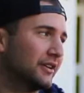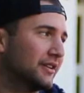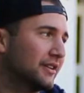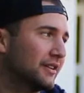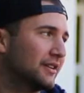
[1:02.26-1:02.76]

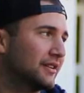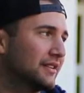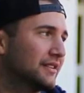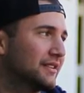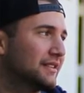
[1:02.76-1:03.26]

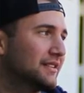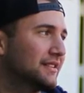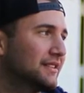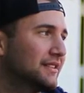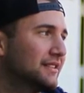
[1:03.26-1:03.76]

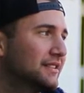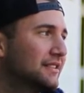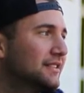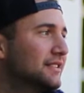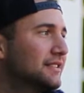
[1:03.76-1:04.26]

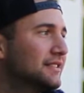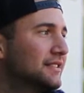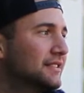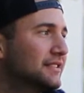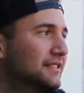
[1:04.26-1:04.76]

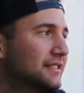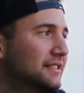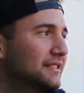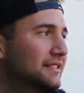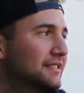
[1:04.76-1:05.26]

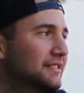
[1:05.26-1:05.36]
(silent)